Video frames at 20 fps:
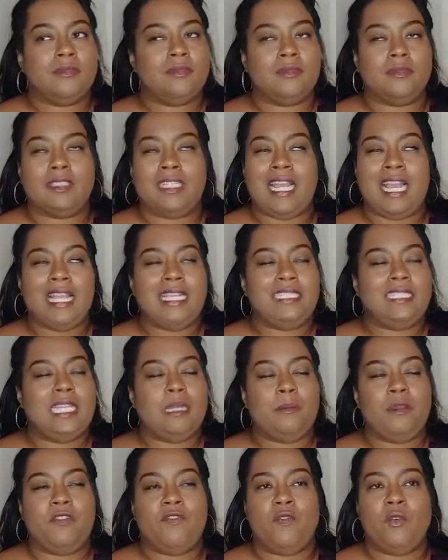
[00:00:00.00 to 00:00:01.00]
like I said
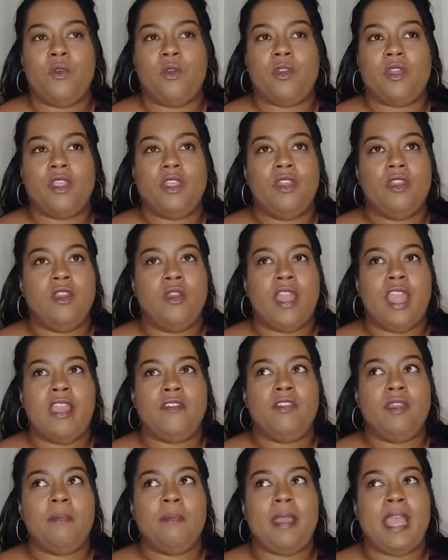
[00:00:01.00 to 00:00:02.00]
before,
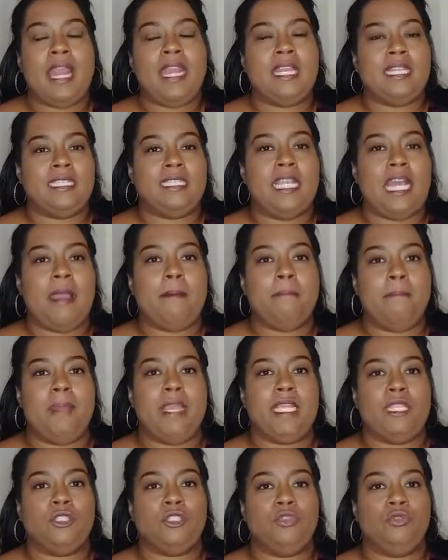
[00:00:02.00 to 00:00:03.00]
everybody is not
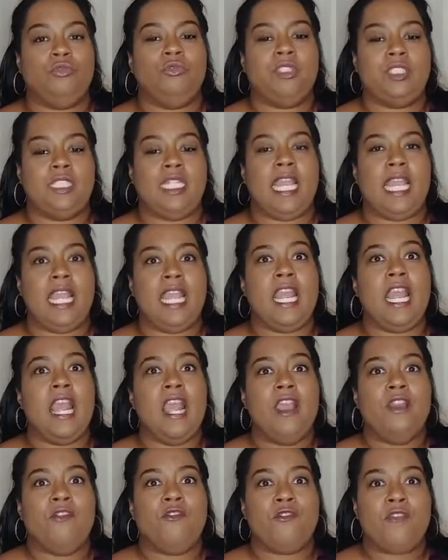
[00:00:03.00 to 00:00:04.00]
meant to stay
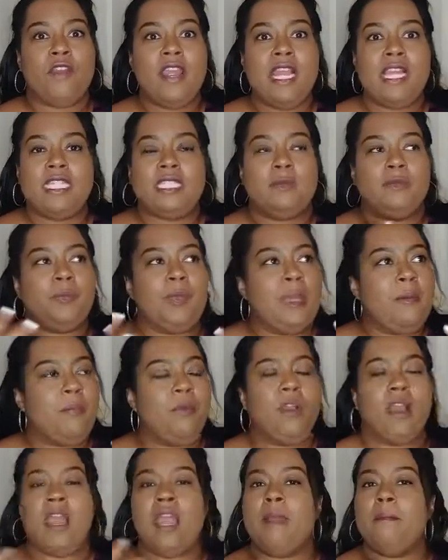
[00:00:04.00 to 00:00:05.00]
friends. People
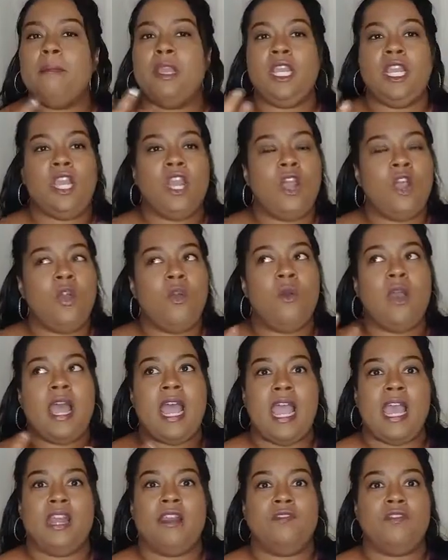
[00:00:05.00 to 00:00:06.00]
come and go
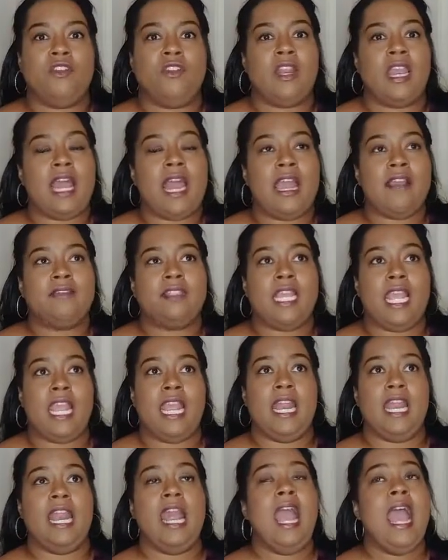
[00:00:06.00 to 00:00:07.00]
out of your lives,
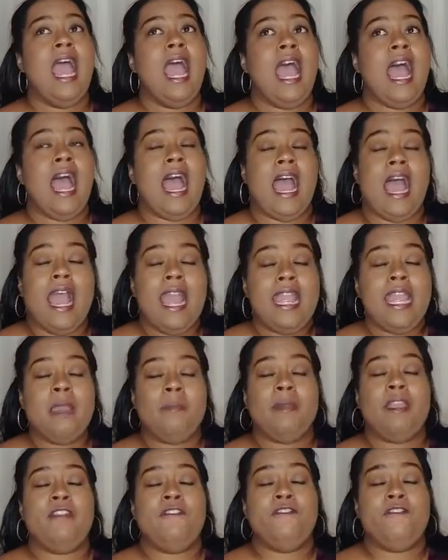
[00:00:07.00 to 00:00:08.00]
and I am
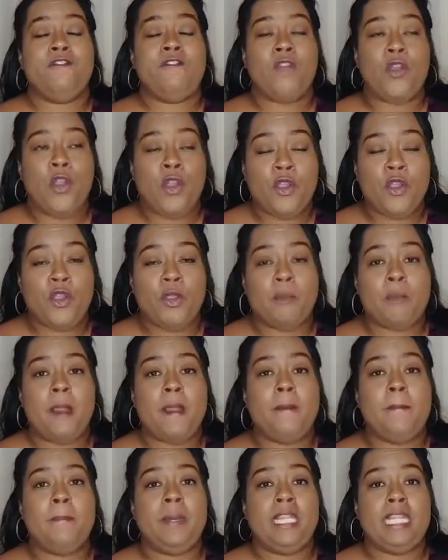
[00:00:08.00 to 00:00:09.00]
a firm
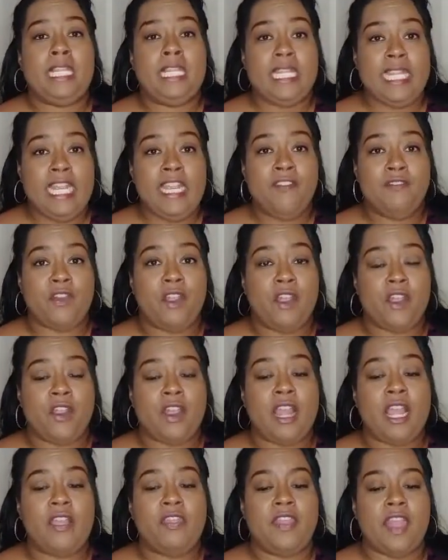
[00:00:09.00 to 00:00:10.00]
believer
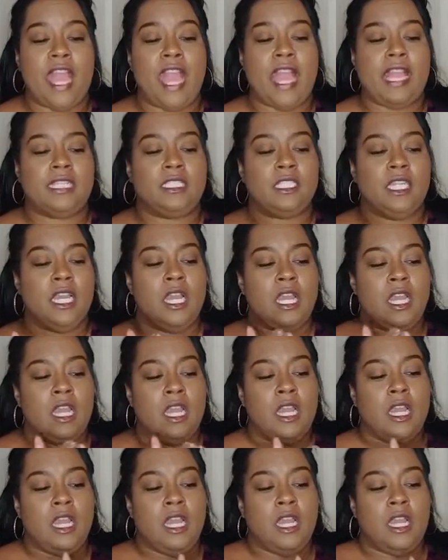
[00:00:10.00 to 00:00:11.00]
that
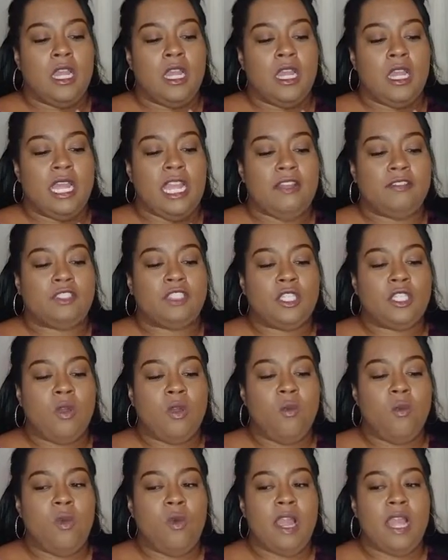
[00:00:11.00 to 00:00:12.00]
if
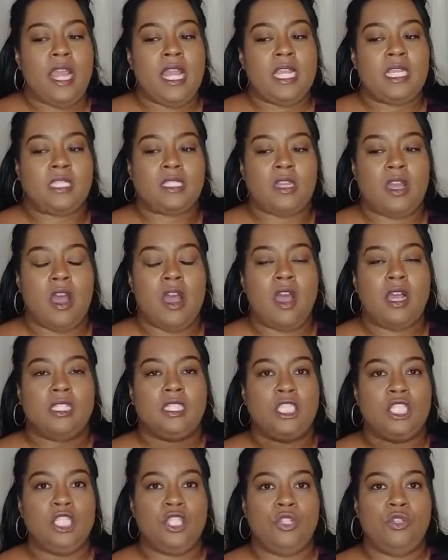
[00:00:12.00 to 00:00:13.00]
someone is
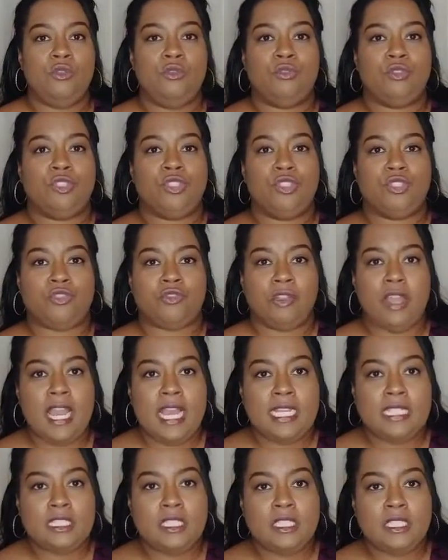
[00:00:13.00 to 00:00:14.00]
causing you
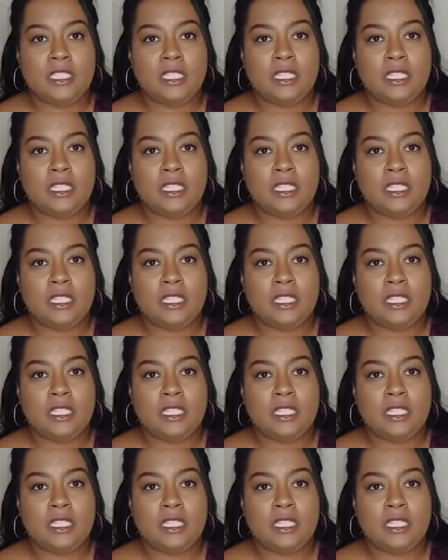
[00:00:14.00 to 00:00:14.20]
stress,